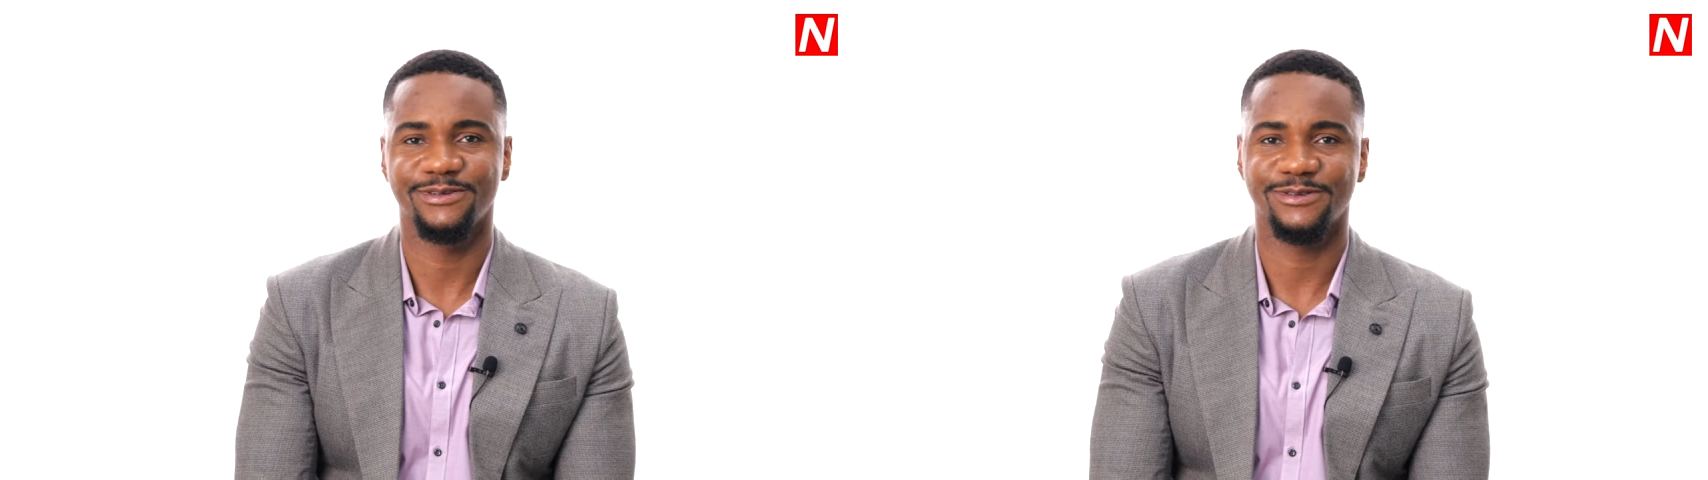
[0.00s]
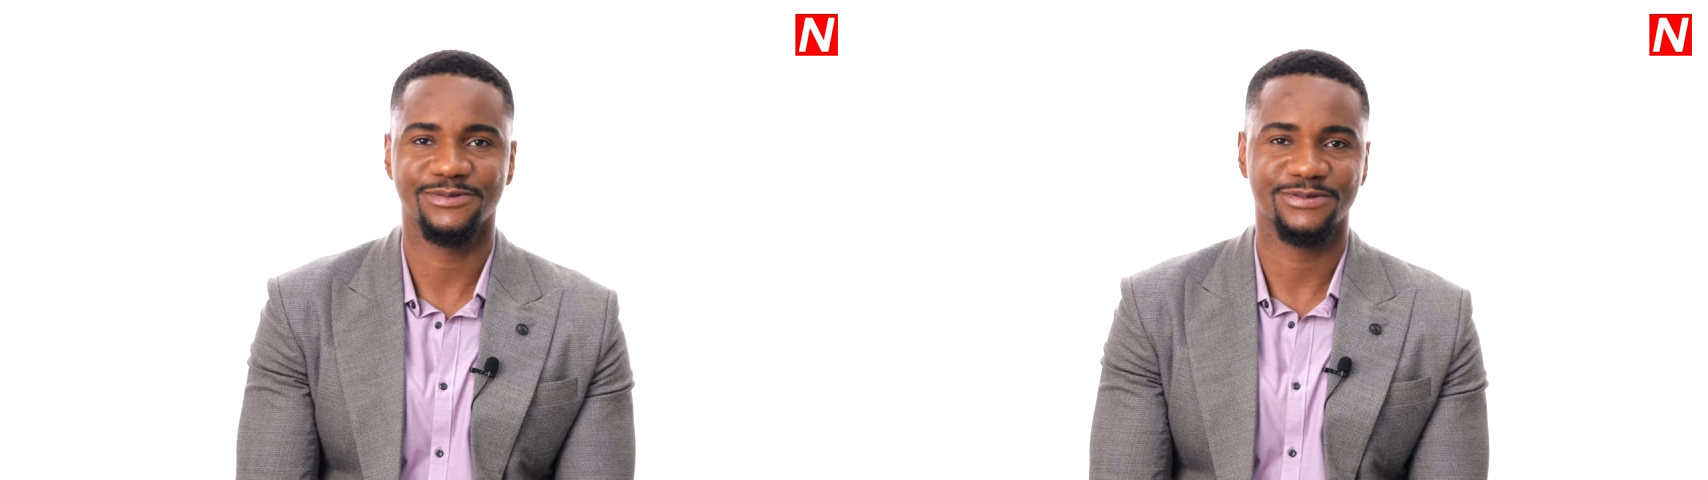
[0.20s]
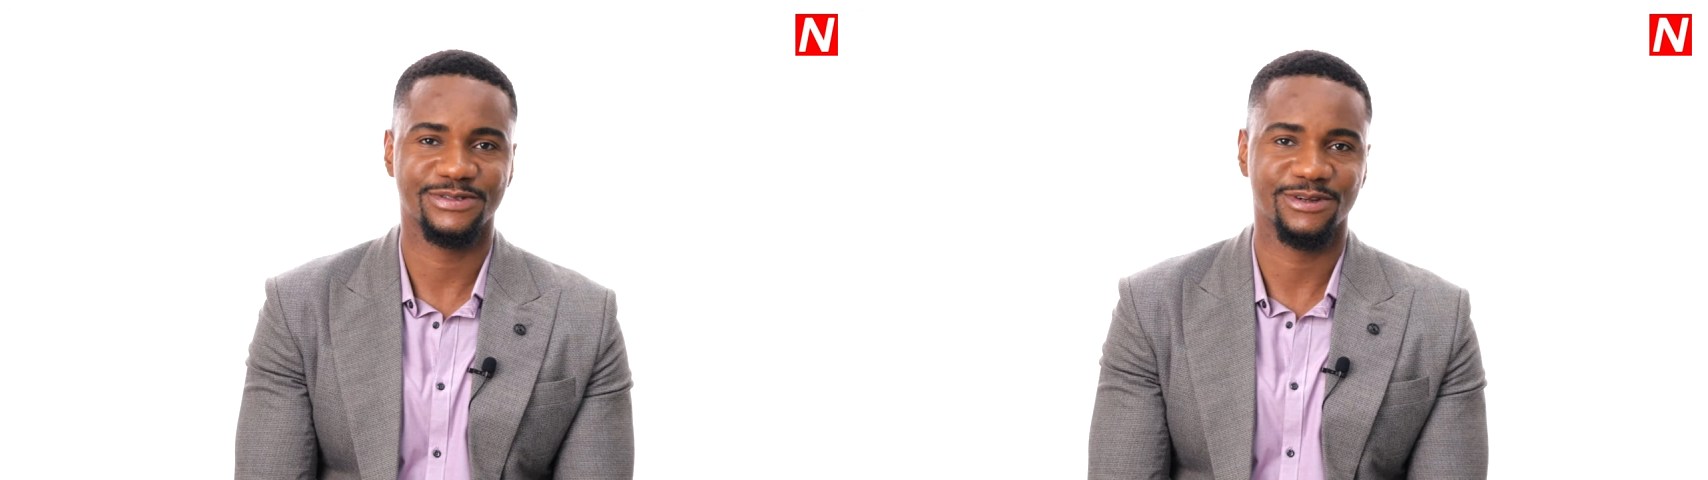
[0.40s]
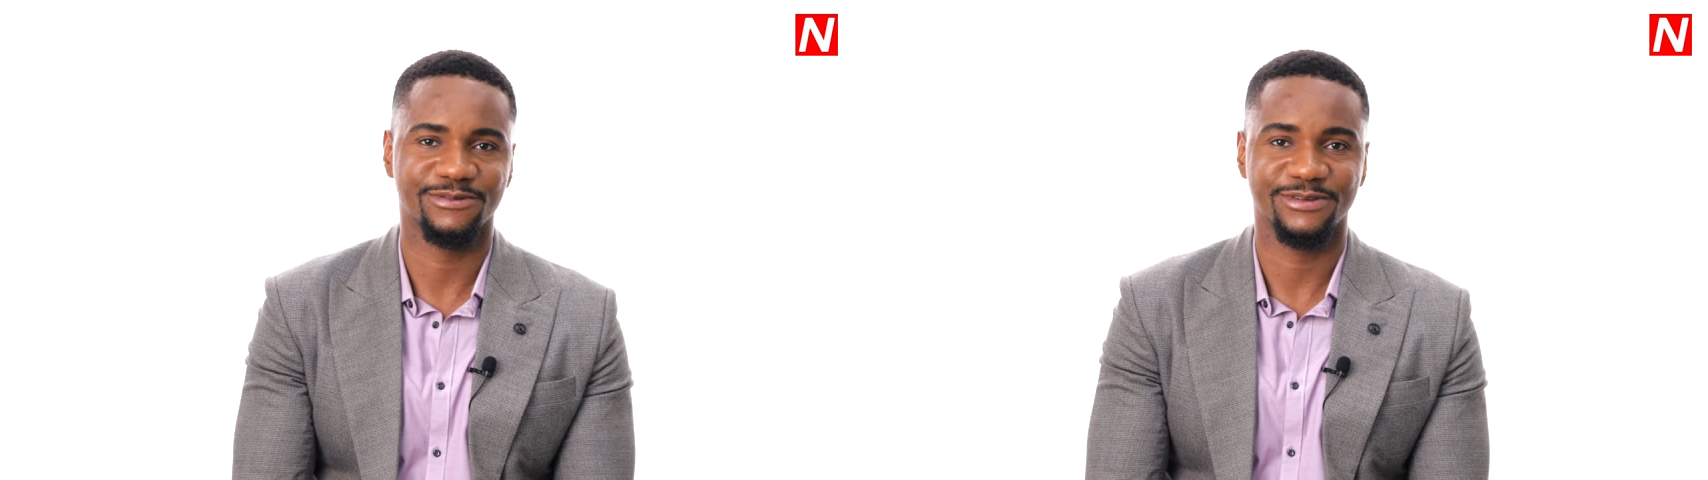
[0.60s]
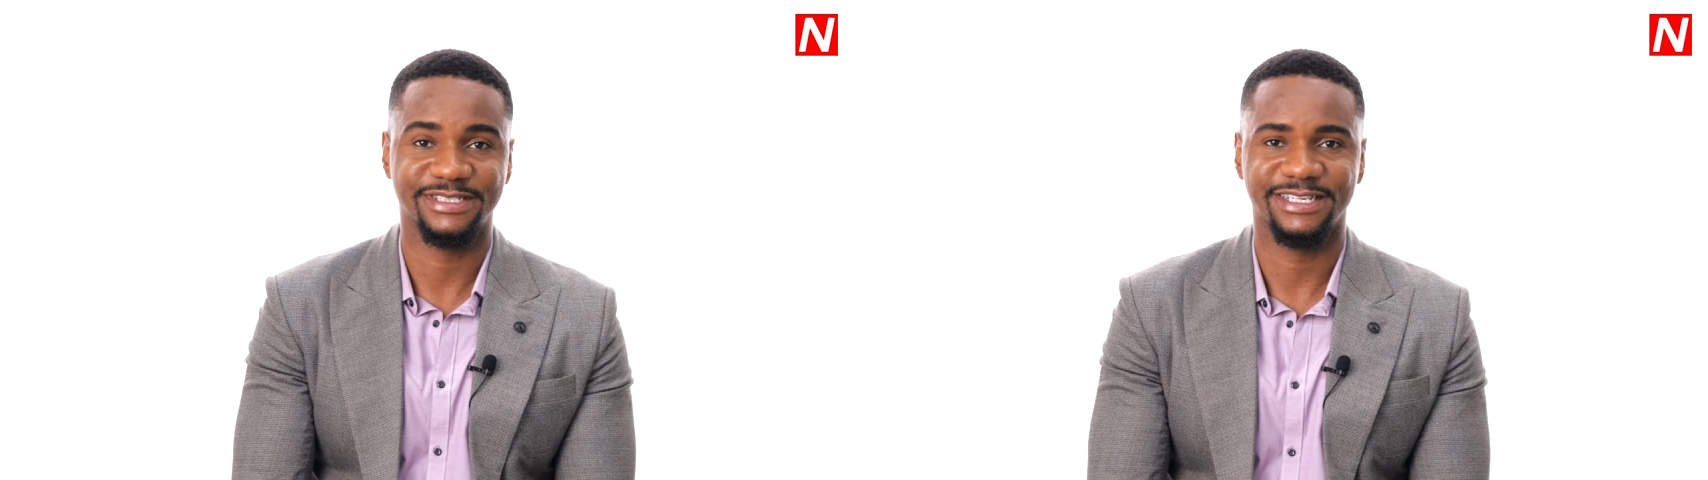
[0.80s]
sweet
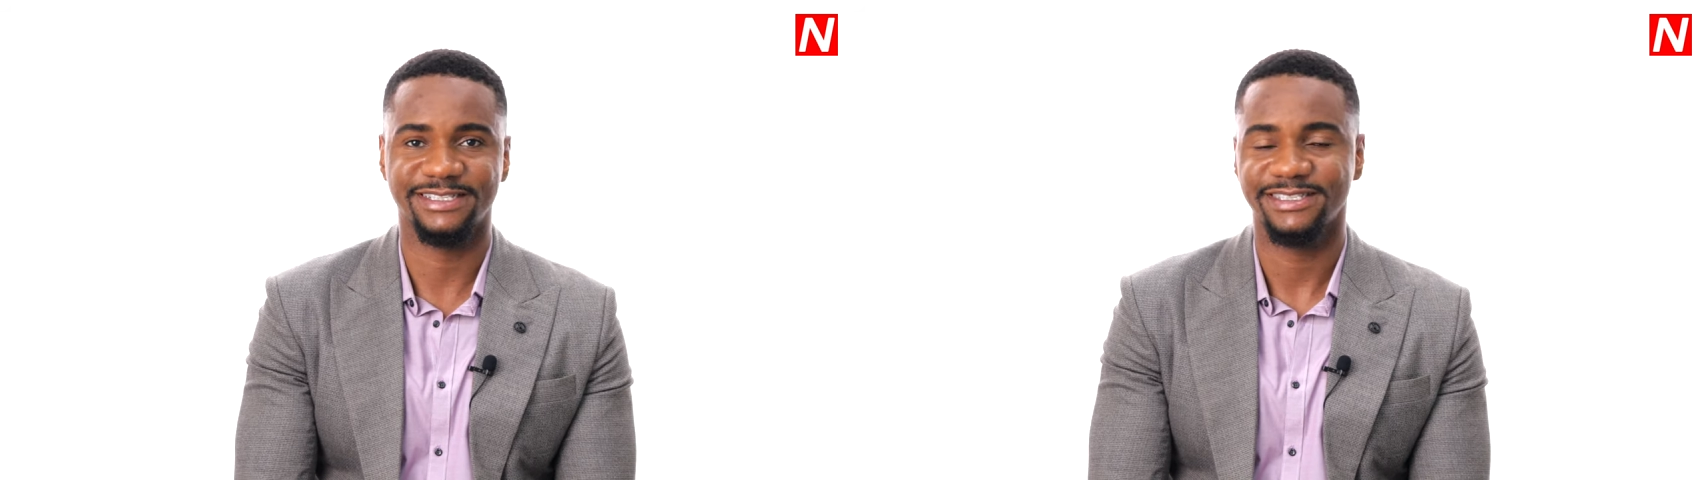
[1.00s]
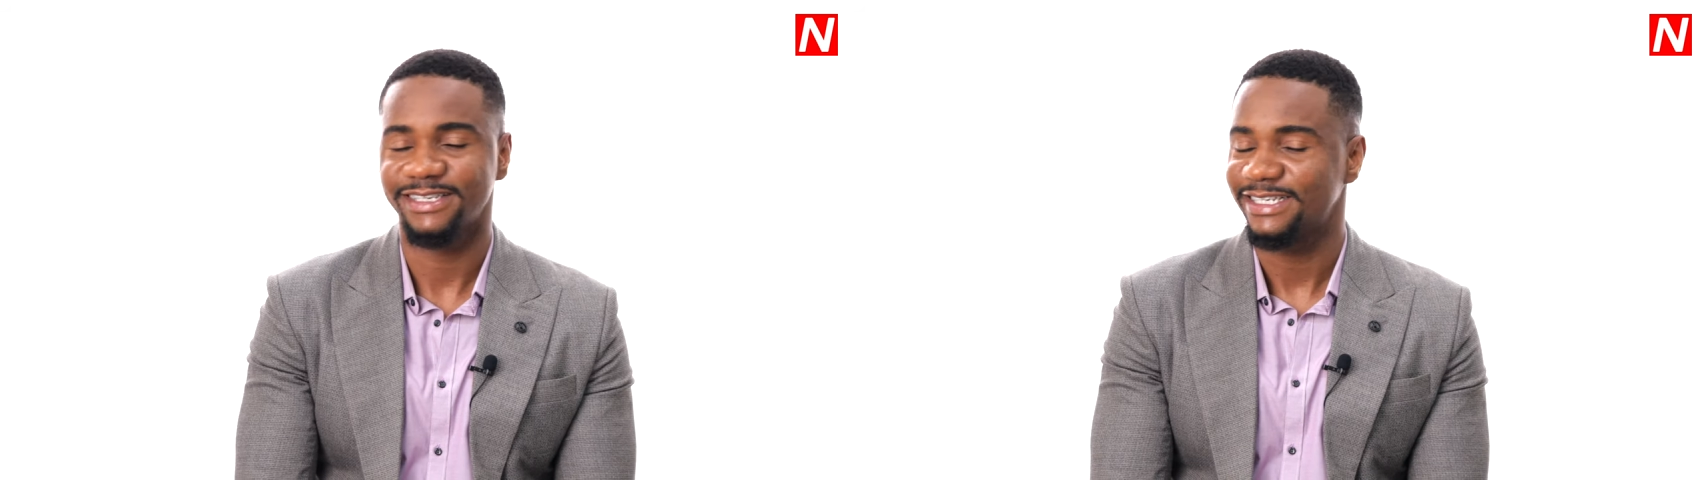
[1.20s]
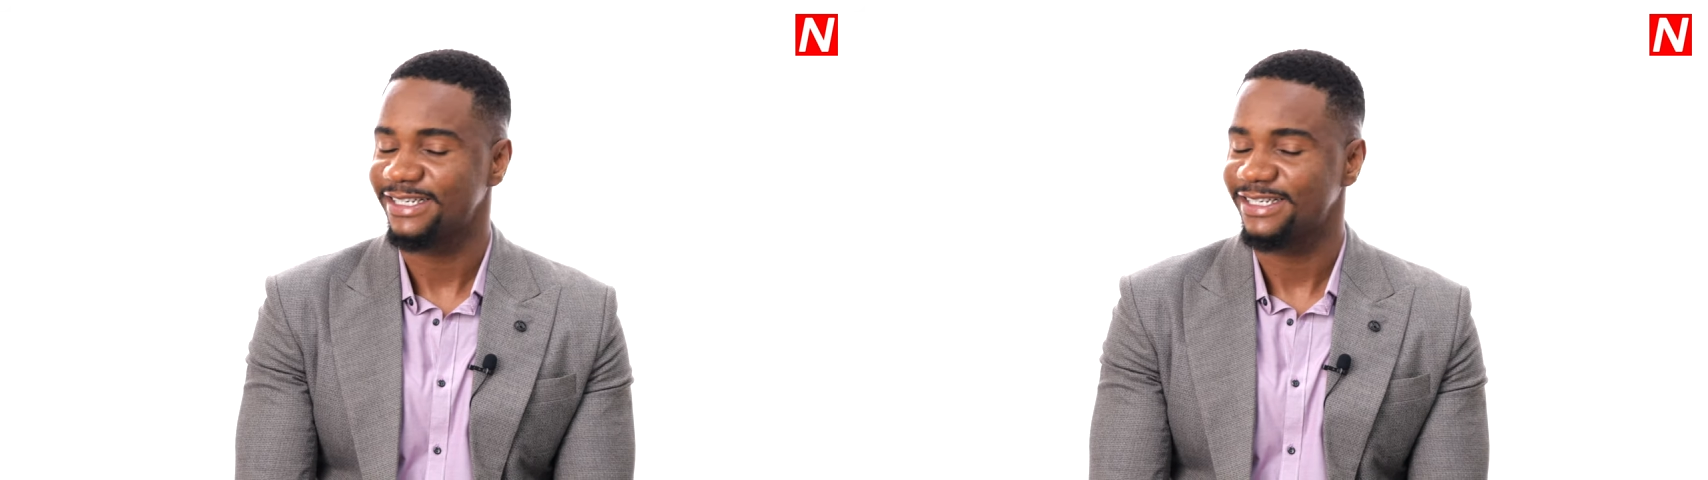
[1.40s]
stuff on set.